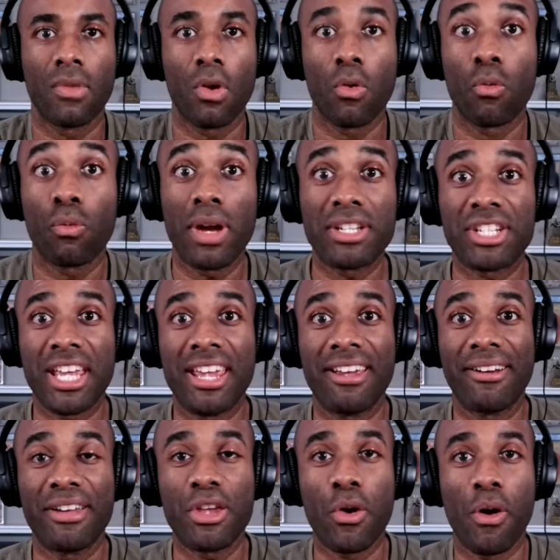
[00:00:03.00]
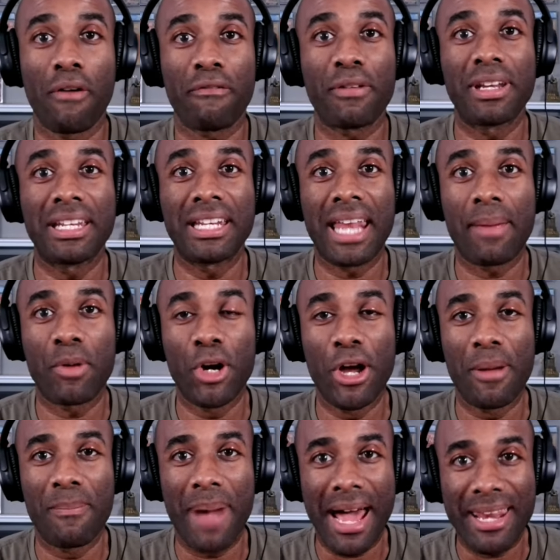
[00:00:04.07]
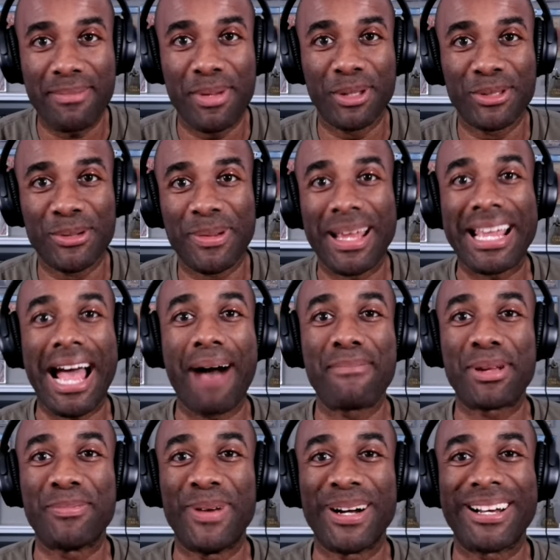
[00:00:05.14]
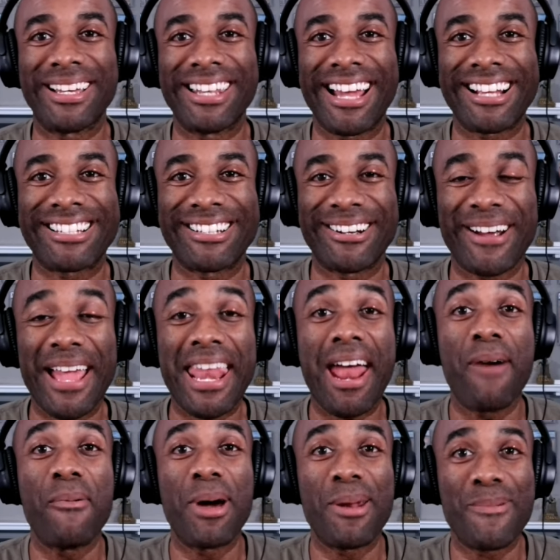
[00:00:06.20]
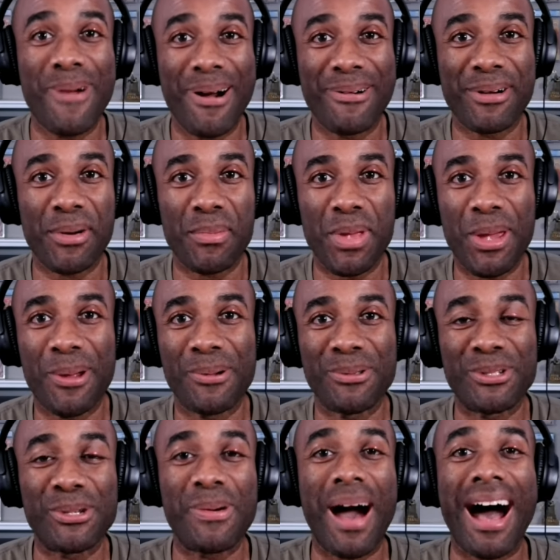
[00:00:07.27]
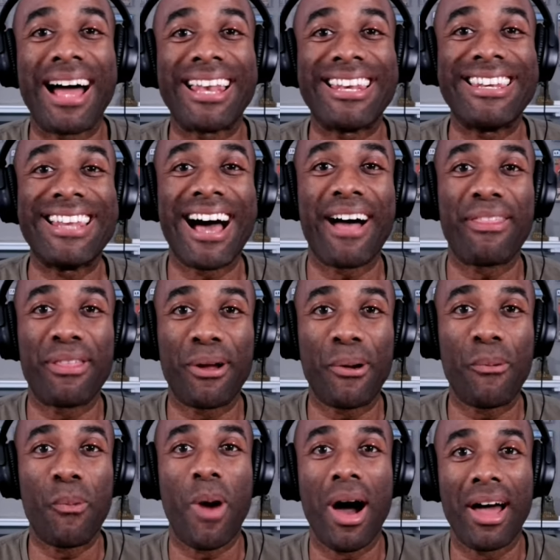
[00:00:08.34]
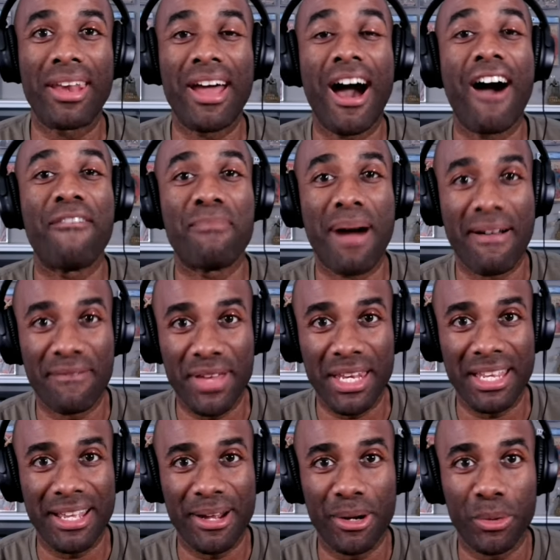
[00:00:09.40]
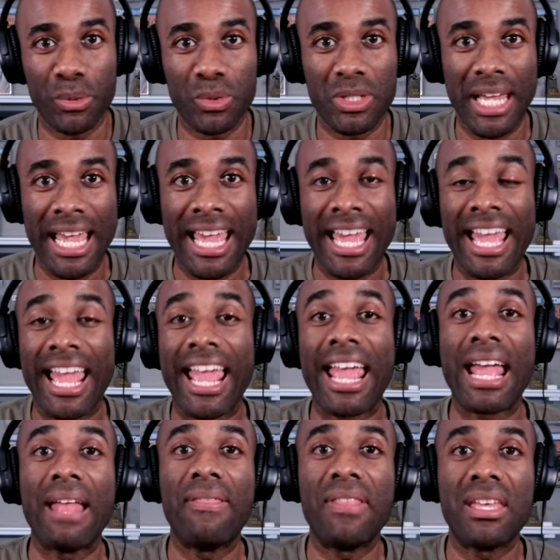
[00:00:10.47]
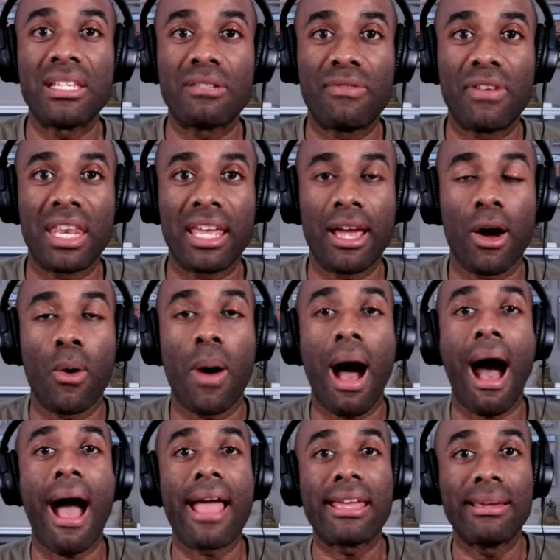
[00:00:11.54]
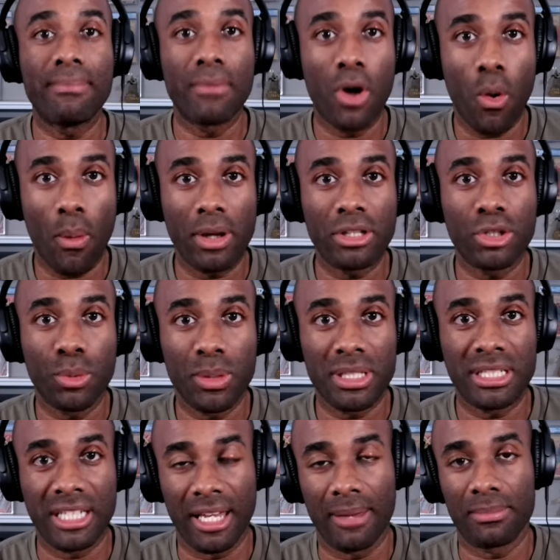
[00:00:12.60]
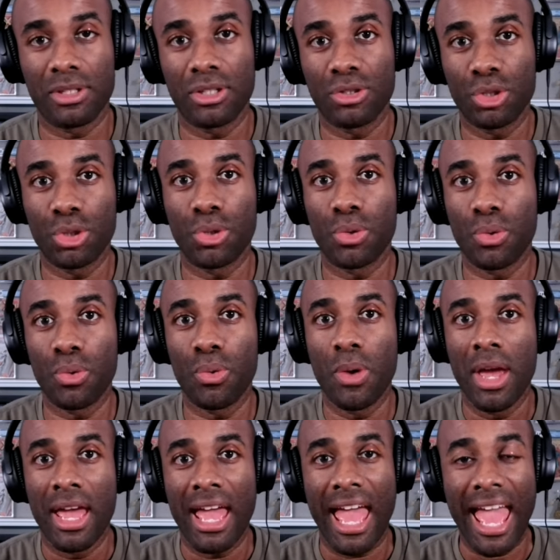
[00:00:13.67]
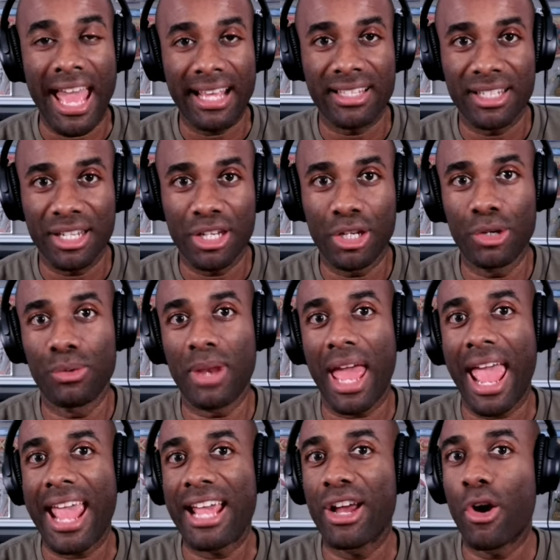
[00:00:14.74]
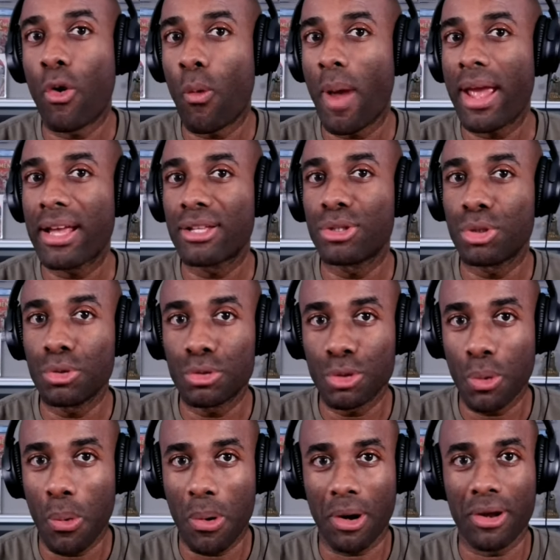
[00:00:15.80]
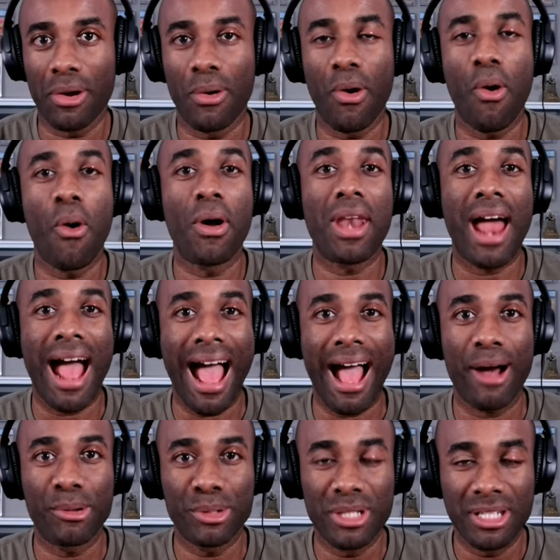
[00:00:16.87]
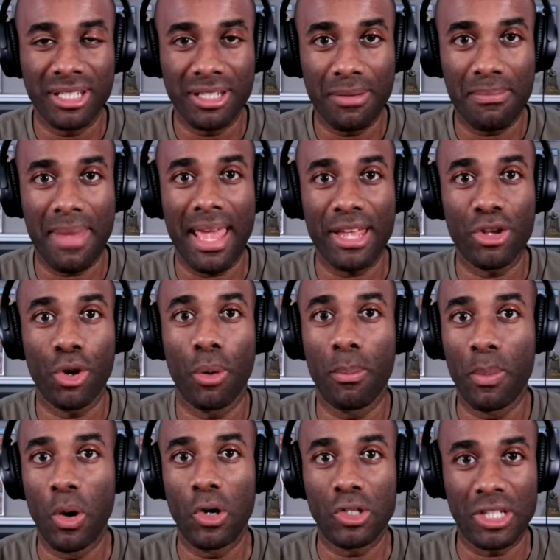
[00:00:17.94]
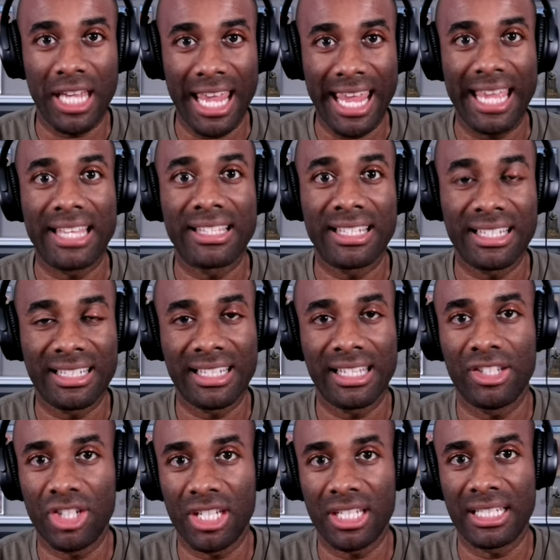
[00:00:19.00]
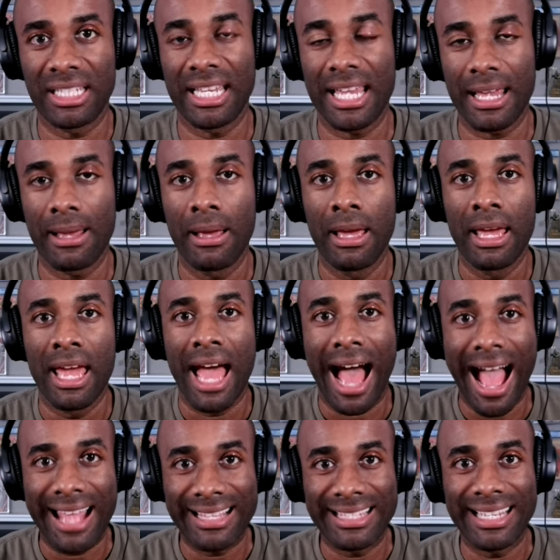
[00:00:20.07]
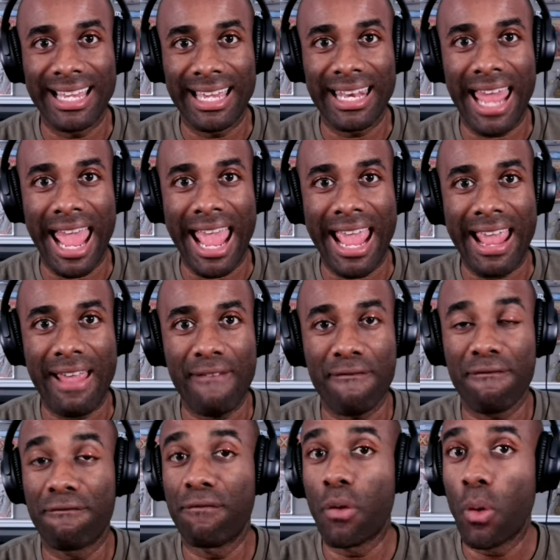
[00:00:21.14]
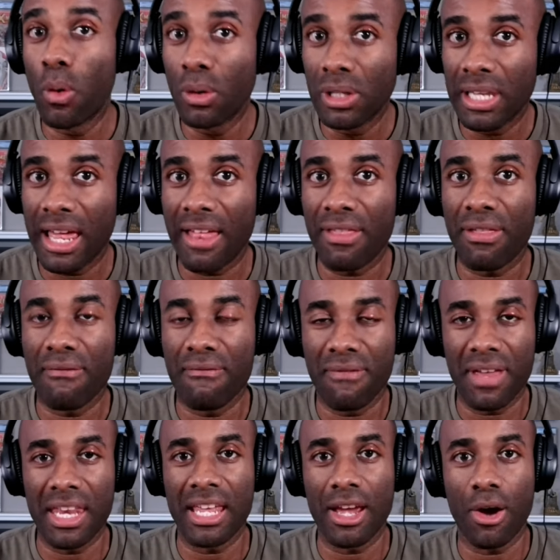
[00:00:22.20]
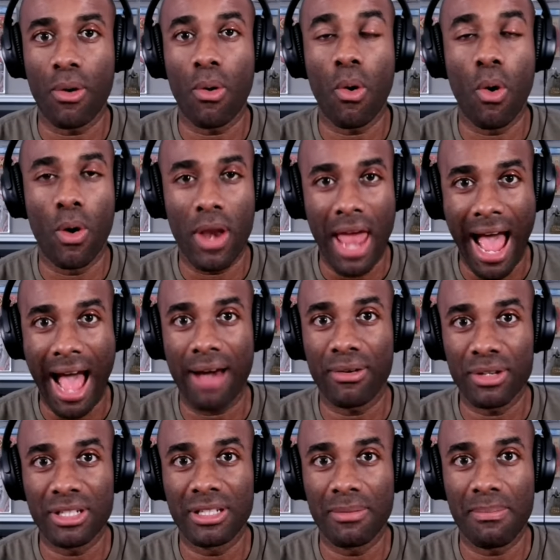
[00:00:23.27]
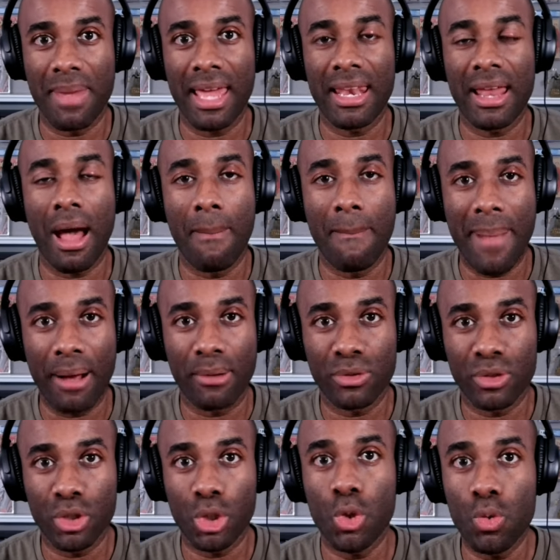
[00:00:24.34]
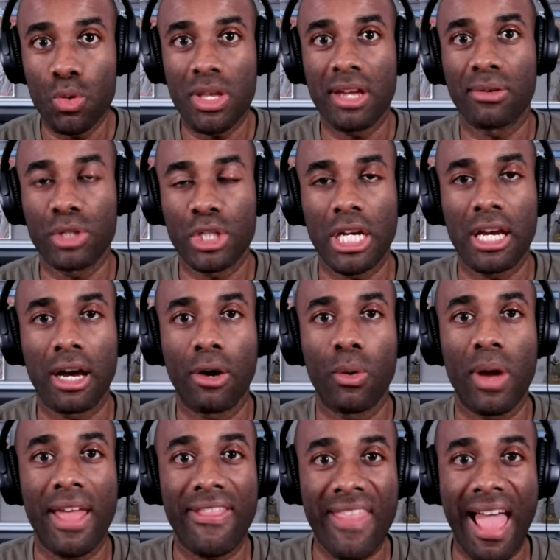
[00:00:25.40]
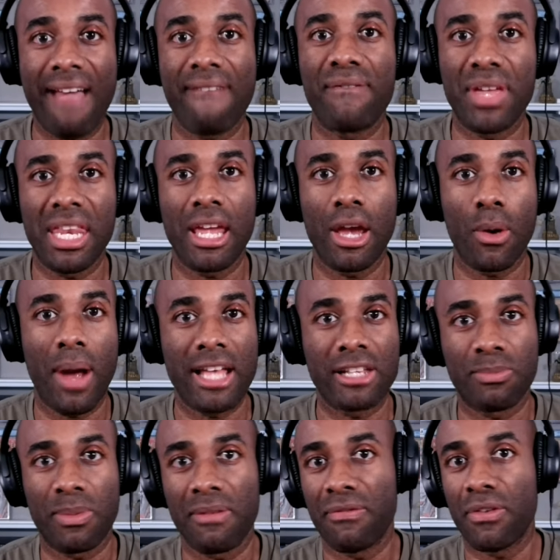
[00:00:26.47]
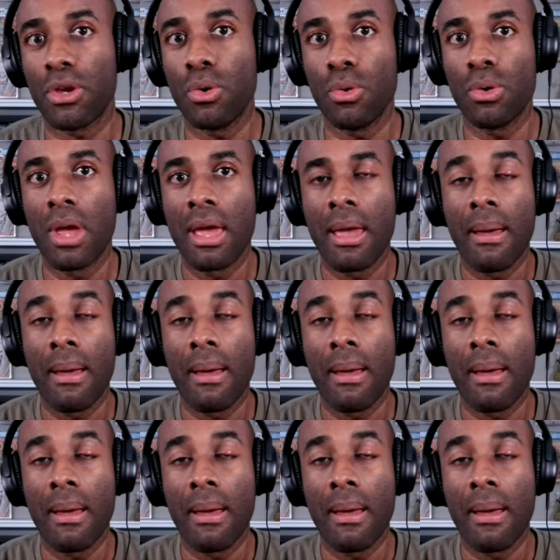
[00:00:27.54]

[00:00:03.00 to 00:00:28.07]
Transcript: Regie here, your friendly neighborhood bodybuilder and comic book collector, and I want to welcome you to another one of my videos. In this video, I am going to attempt to execute a quick tutorial on how to submit your books into CGC. I did a full-length video on how to submit about 2 years ago, and that video has been viewed